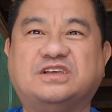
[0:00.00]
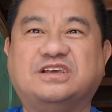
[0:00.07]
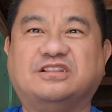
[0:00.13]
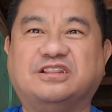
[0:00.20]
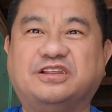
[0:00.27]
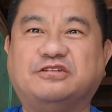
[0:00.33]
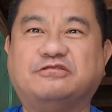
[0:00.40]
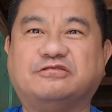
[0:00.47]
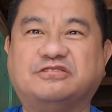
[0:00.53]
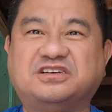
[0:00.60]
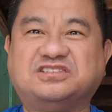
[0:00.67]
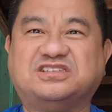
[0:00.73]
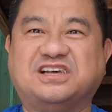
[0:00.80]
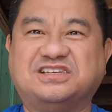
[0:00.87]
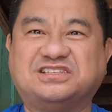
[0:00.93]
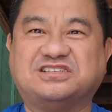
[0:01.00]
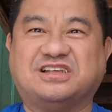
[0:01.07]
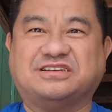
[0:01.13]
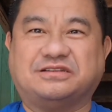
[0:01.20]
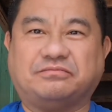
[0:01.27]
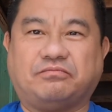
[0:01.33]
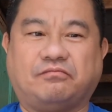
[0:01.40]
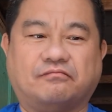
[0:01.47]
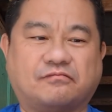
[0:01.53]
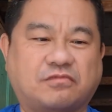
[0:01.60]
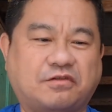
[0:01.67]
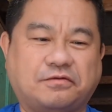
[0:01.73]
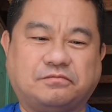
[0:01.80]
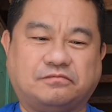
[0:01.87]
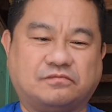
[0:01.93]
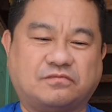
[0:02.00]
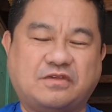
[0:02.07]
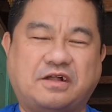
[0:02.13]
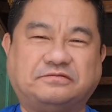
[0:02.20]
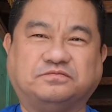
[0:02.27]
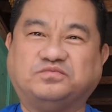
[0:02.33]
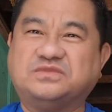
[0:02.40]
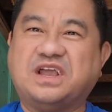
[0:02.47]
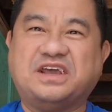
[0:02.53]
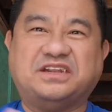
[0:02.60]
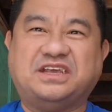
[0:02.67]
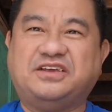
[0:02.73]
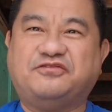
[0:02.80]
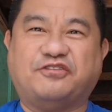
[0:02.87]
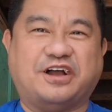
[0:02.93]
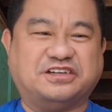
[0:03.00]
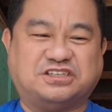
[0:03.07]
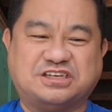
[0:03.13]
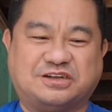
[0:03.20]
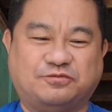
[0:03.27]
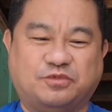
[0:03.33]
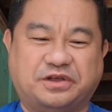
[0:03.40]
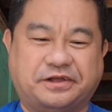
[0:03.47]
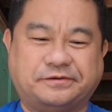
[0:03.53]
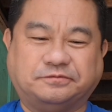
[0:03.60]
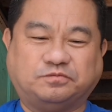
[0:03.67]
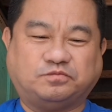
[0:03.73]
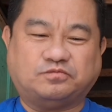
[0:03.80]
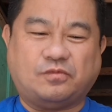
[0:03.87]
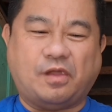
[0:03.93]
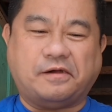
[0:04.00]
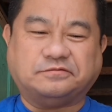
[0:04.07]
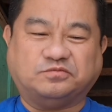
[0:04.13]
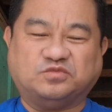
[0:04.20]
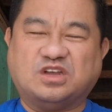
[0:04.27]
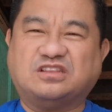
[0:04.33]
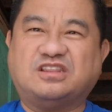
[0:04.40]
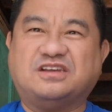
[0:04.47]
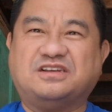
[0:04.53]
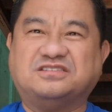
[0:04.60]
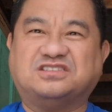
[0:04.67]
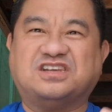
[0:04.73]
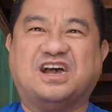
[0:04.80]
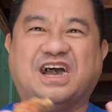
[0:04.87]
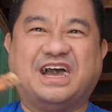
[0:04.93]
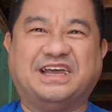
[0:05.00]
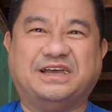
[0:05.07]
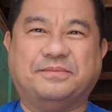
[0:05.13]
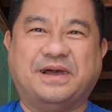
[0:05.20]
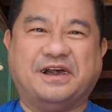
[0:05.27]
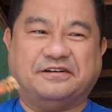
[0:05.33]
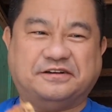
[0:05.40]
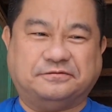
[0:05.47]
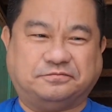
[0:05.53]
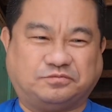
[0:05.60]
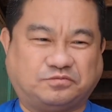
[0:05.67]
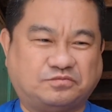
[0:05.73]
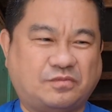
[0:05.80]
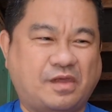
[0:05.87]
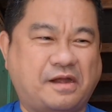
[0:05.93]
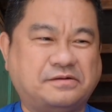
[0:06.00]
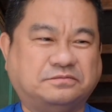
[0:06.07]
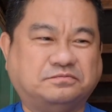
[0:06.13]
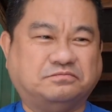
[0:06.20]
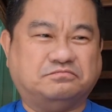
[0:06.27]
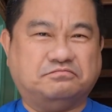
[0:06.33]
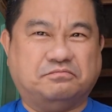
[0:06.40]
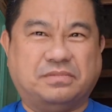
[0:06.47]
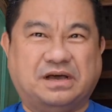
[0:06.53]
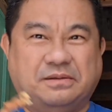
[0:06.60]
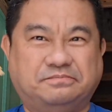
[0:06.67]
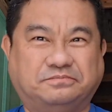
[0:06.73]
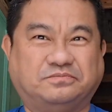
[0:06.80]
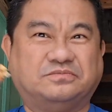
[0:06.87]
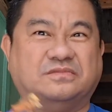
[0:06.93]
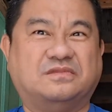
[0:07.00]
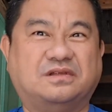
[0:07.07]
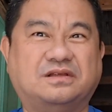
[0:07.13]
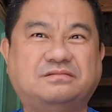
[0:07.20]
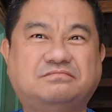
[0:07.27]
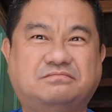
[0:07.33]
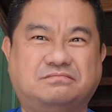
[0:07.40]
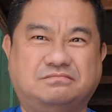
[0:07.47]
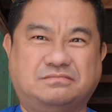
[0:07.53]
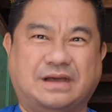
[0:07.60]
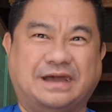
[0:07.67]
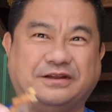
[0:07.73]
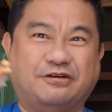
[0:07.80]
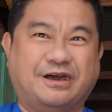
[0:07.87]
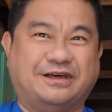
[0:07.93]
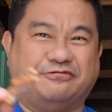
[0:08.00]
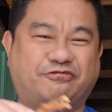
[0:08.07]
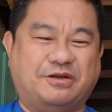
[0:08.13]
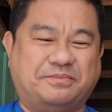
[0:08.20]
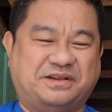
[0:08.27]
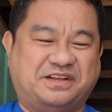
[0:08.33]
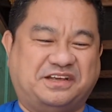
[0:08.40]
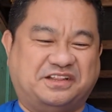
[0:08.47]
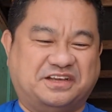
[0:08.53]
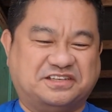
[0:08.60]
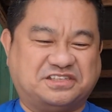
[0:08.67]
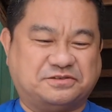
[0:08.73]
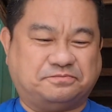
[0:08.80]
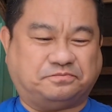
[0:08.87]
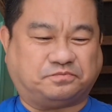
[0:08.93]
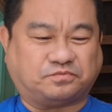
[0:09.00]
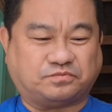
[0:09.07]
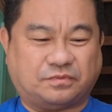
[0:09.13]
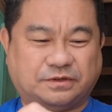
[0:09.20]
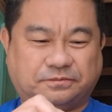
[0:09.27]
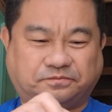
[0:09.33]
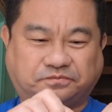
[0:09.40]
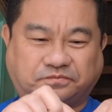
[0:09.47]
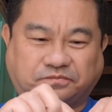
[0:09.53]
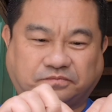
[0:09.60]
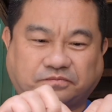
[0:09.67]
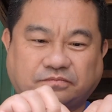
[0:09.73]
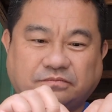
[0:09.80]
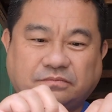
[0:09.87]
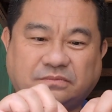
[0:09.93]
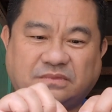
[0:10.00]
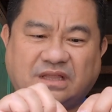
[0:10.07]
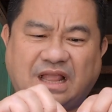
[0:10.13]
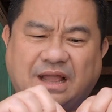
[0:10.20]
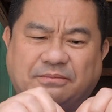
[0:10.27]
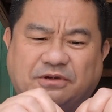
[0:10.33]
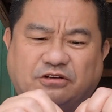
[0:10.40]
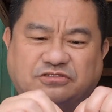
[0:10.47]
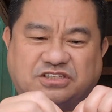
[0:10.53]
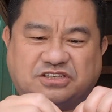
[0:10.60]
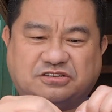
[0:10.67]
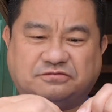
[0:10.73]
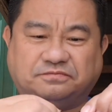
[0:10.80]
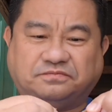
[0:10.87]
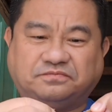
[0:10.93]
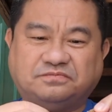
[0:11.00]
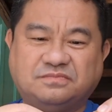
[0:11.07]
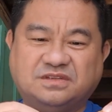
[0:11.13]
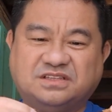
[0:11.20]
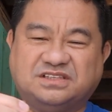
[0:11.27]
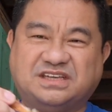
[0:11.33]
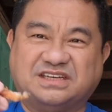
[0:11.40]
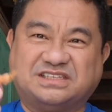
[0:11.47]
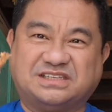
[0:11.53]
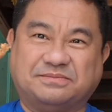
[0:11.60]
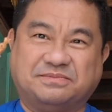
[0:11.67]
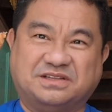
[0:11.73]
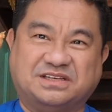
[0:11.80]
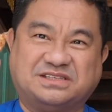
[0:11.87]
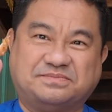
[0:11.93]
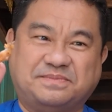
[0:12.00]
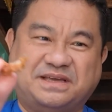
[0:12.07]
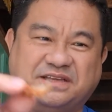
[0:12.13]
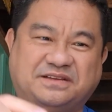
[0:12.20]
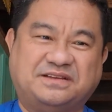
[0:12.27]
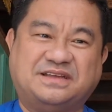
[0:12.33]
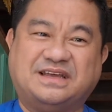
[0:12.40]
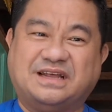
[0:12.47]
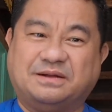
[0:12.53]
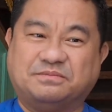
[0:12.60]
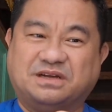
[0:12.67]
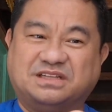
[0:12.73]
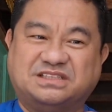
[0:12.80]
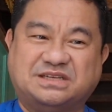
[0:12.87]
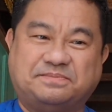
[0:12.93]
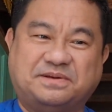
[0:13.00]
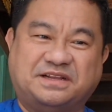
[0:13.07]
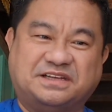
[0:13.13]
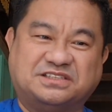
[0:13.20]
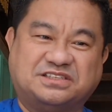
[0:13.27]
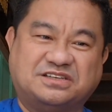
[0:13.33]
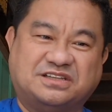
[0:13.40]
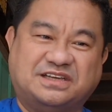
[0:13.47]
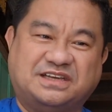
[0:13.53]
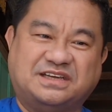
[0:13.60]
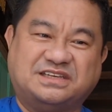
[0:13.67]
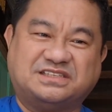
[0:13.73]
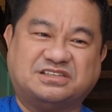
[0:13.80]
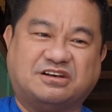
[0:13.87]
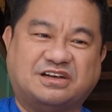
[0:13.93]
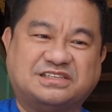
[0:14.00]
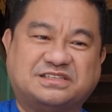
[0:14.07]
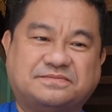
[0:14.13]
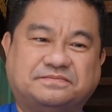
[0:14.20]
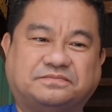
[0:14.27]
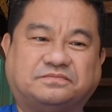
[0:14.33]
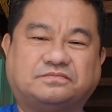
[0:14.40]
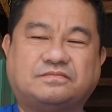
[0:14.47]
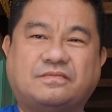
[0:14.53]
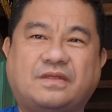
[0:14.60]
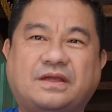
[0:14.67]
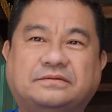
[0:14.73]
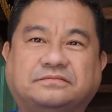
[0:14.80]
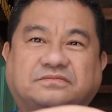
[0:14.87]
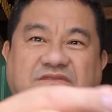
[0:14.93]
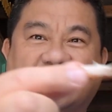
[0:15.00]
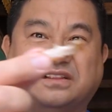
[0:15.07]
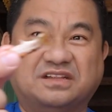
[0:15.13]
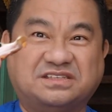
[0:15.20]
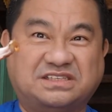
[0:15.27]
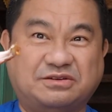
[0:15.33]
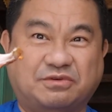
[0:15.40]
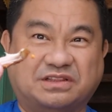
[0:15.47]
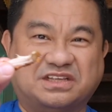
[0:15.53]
It literally tastes like any fried chicken wing. Nothing Thai about it, but I know how to remedy this. I'm going to take some of this meat, and I'm going to dip it into the sauce, and let's see